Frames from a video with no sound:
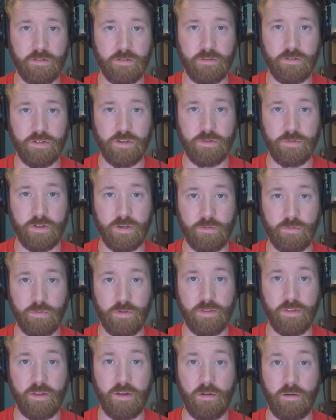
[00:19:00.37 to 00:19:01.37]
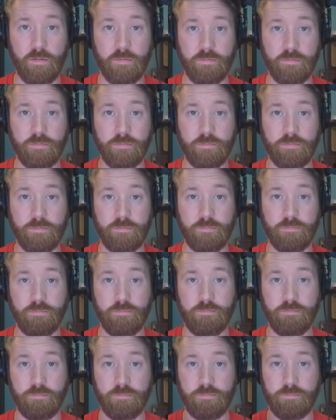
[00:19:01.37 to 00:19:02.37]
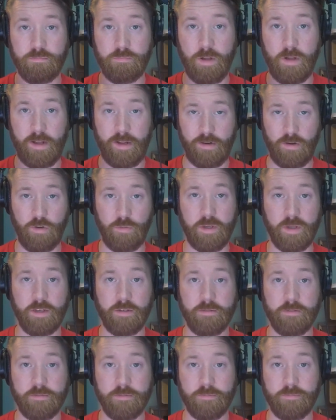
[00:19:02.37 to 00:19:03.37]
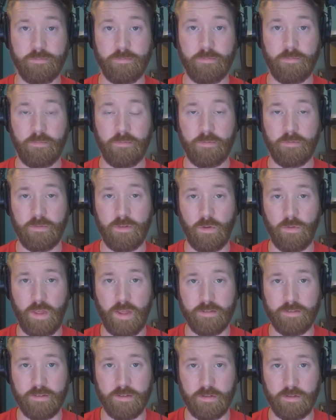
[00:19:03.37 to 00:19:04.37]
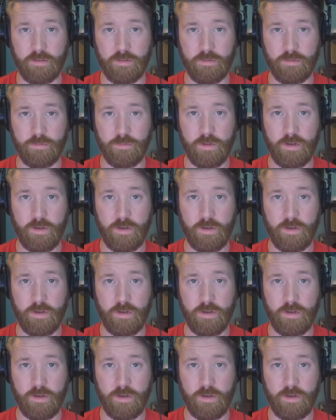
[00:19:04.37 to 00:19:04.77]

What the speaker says: unit within an army. So that's gonna